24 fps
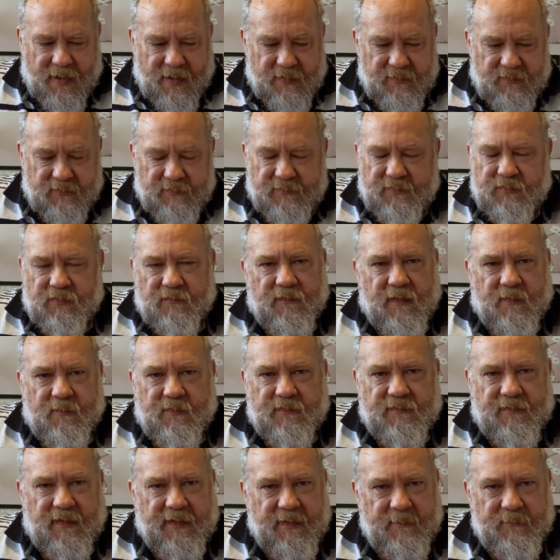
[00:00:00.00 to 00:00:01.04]
I just love them
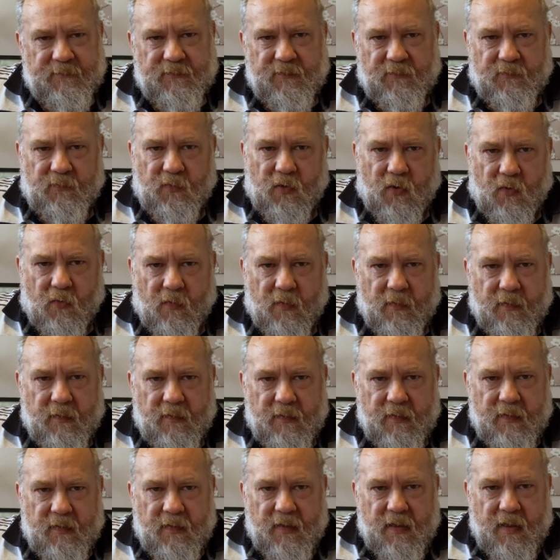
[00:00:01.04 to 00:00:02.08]
because they keep so long,
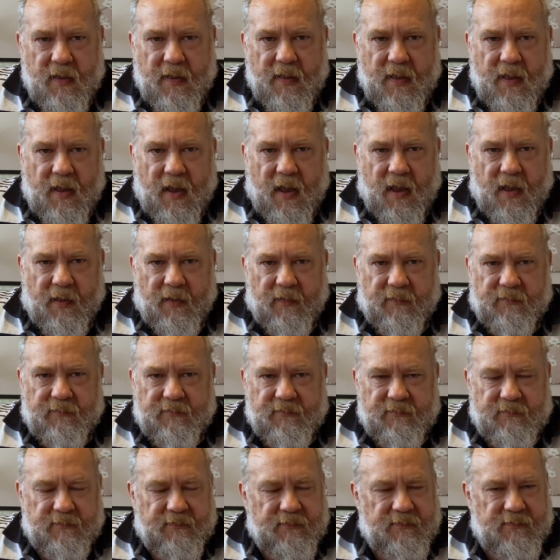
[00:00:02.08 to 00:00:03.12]

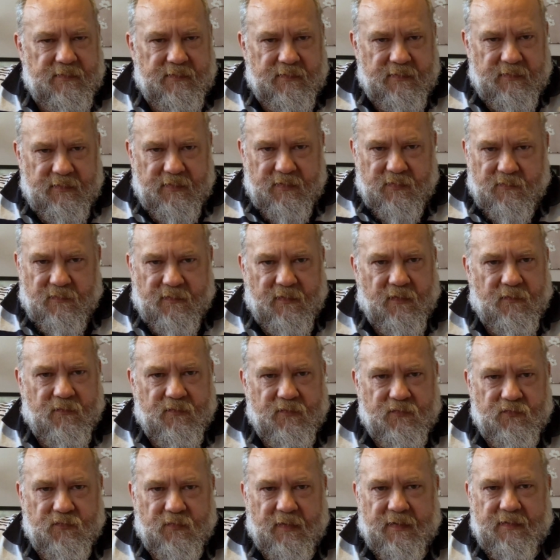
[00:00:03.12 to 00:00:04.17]
and they are
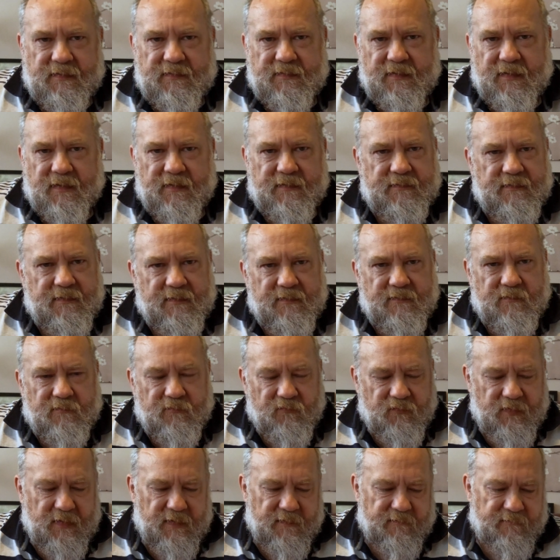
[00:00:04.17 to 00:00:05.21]
great taste
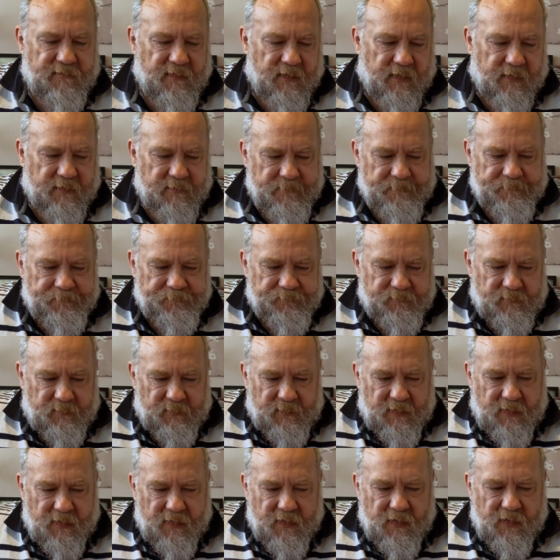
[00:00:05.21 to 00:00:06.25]
and really filling.
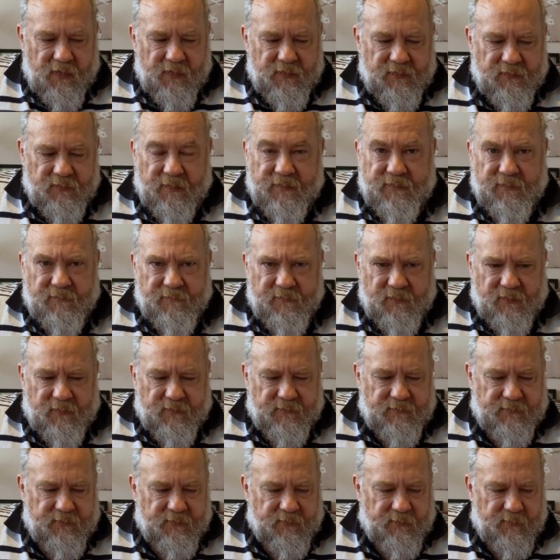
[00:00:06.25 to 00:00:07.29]
So that's the
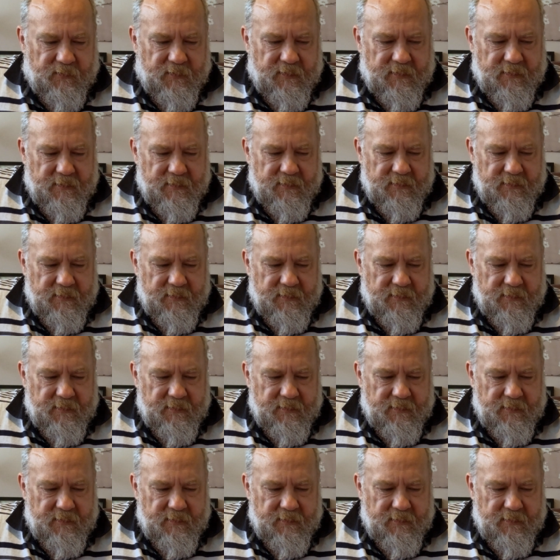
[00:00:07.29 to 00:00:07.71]
first two.